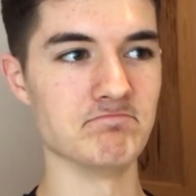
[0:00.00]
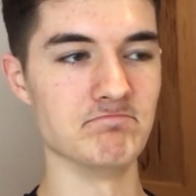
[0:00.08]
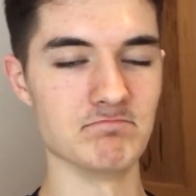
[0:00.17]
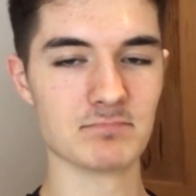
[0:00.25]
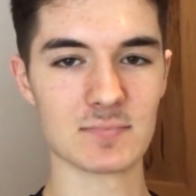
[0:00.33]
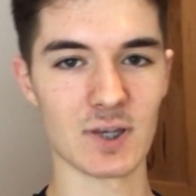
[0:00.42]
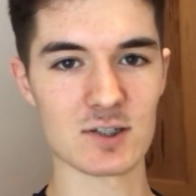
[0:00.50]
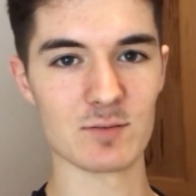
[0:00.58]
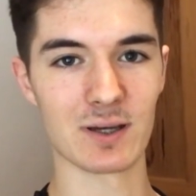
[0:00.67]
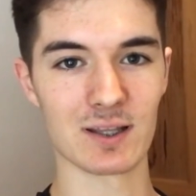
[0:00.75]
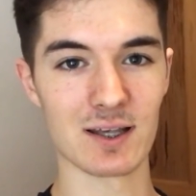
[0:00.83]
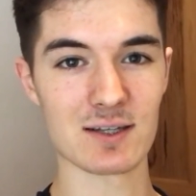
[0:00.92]
mm, that's
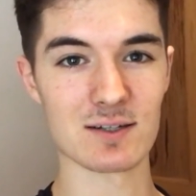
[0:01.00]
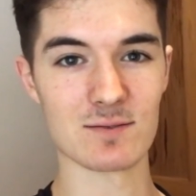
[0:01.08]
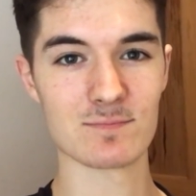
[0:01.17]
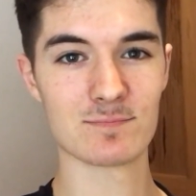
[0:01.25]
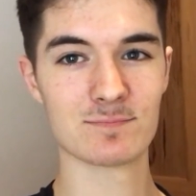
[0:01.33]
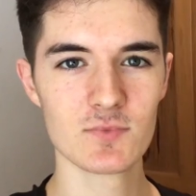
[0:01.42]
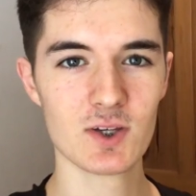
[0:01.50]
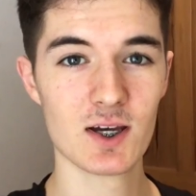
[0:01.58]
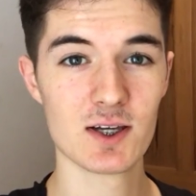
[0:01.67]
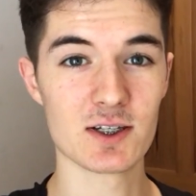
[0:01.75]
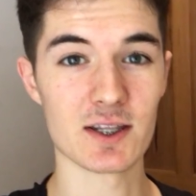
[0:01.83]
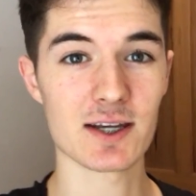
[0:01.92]
the big lesson.
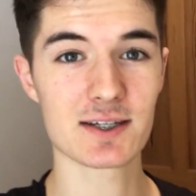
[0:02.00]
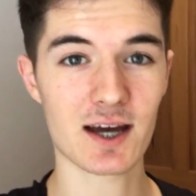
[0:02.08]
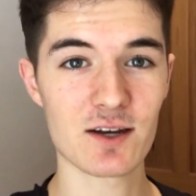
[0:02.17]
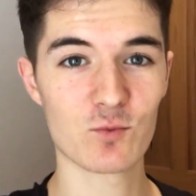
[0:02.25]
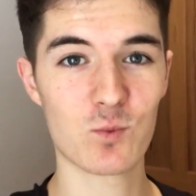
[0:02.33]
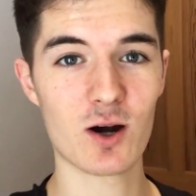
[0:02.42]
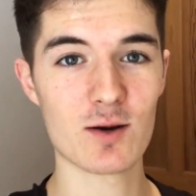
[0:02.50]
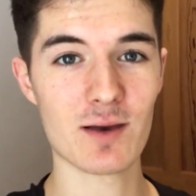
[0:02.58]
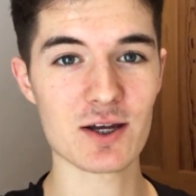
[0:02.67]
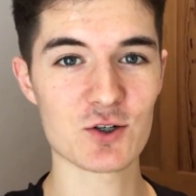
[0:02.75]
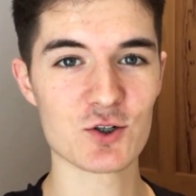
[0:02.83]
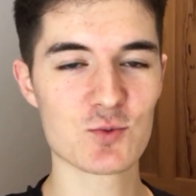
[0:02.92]
So that's kind of where I'm
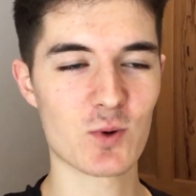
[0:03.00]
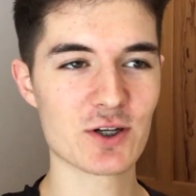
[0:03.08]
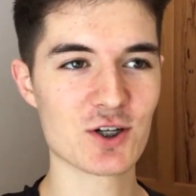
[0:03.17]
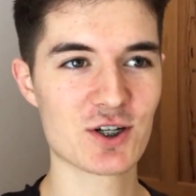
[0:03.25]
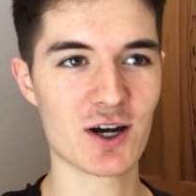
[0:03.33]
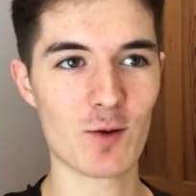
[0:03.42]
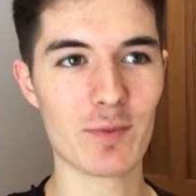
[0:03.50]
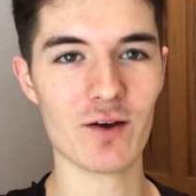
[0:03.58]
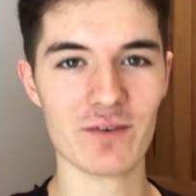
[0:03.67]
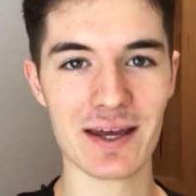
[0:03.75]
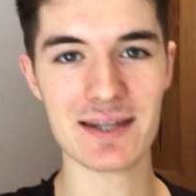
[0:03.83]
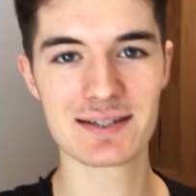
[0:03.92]
at. So I just wanted to share a bit
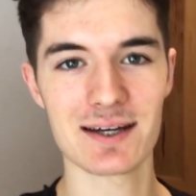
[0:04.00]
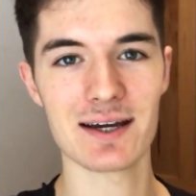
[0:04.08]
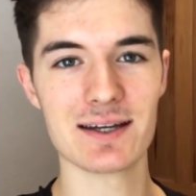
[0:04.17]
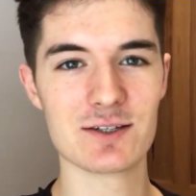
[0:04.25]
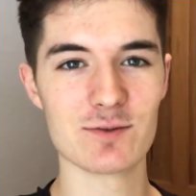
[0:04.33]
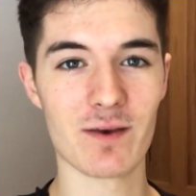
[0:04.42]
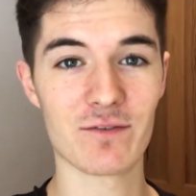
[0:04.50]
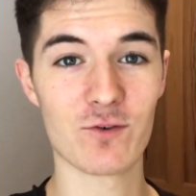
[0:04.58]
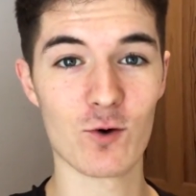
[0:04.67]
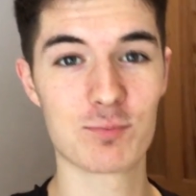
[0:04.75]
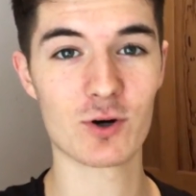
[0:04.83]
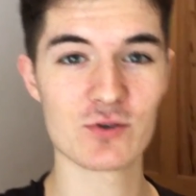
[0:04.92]
of insight into my
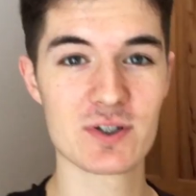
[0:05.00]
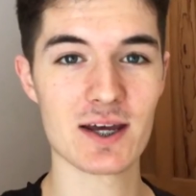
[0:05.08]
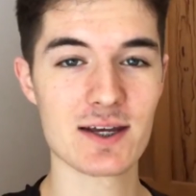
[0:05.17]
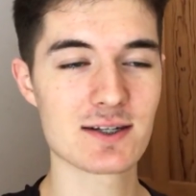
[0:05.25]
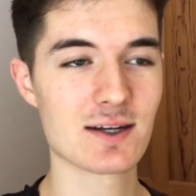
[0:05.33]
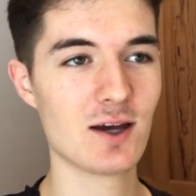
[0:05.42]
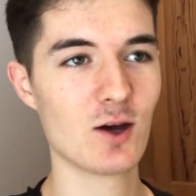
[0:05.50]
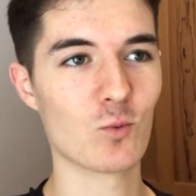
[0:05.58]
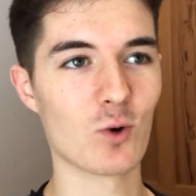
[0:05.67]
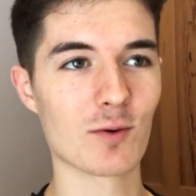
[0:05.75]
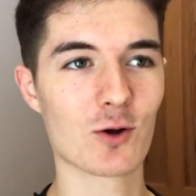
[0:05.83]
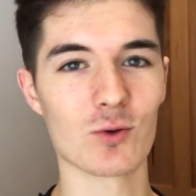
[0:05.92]
thought process,
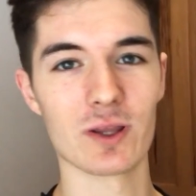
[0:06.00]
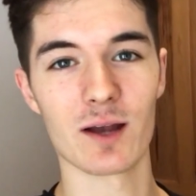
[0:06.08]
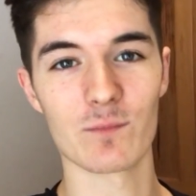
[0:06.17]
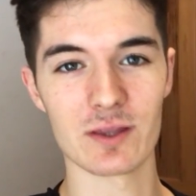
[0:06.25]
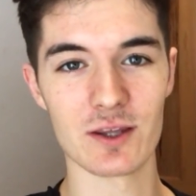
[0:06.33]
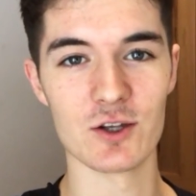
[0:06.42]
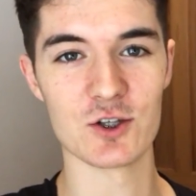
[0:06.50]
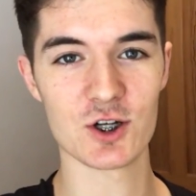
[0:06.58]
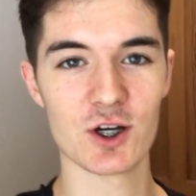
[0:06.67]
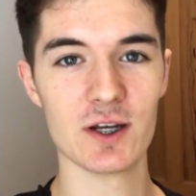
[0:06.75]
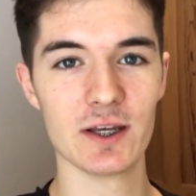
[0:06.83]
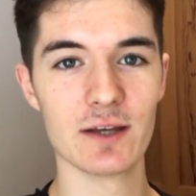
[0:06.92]
where I'm currently at within the
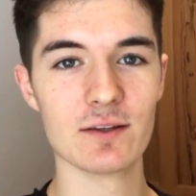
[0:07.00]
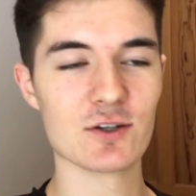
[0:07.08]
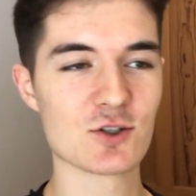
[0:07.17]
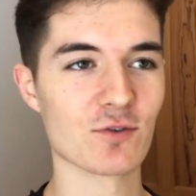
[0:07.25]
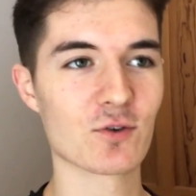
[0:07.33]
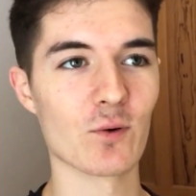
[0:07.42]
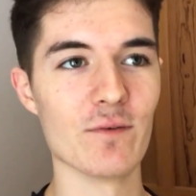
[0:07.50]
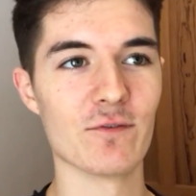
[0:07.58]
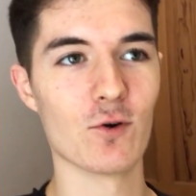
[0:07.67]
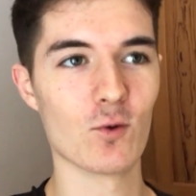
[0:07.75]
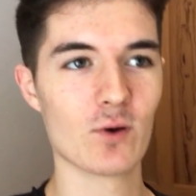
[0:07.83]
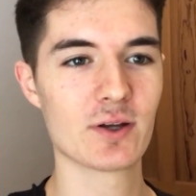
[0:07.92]
journey and stuff going
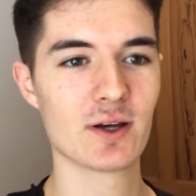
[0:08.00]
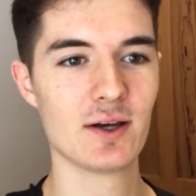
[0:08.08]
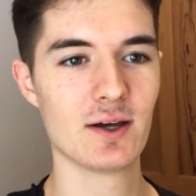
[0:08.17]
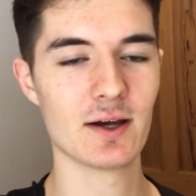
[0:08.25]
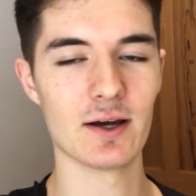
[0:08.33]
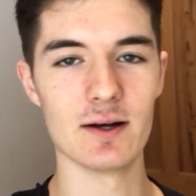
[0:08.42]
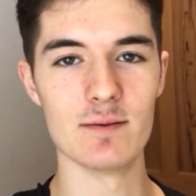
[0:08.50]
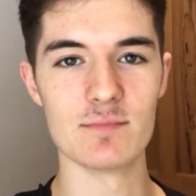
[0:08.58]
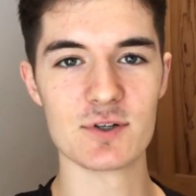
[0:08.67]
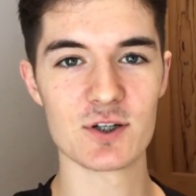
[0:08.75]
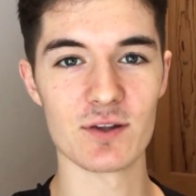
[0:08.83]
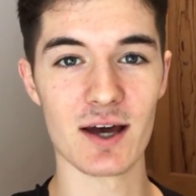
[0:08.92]
forward. Um,
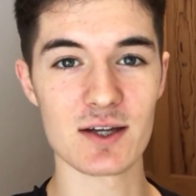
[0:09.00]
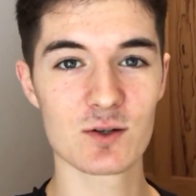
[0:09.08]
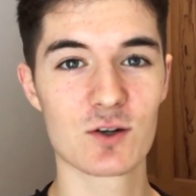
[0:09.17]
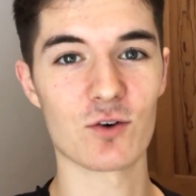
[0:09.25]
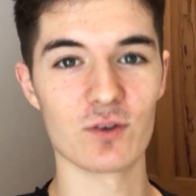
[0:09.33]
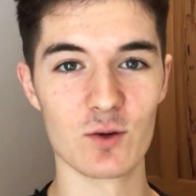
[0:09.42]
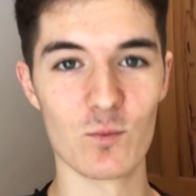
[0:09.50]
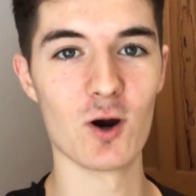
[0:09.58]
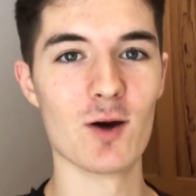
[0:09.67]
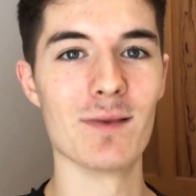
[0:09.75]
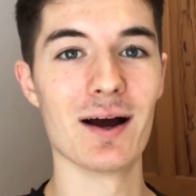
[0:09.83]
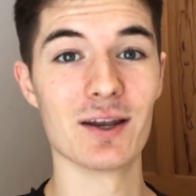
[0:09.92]
so that's currently
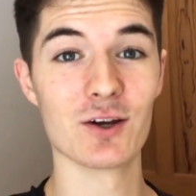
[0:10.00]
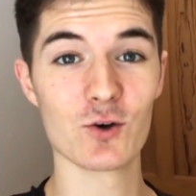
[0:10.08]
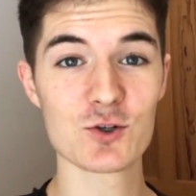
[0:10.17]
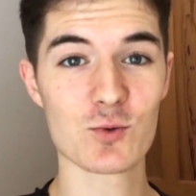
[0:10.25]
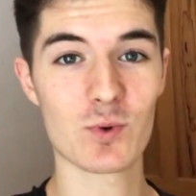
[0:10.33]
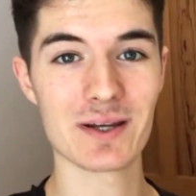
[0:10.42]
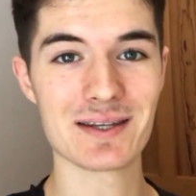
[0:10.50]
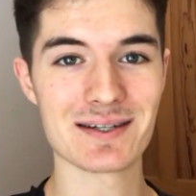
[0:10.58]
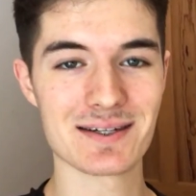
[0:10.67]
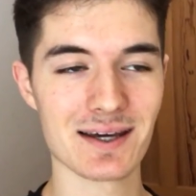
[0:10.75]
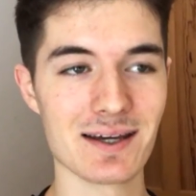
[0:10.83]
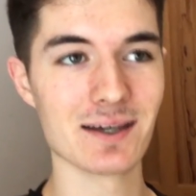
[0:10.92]
where I'm at. And I also wanted to
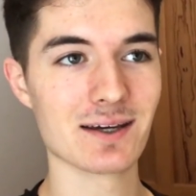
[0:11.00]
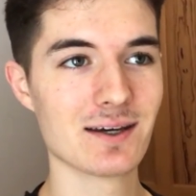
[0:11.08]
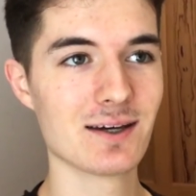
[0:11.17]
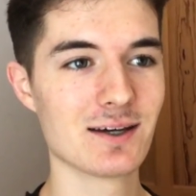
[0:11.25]
say,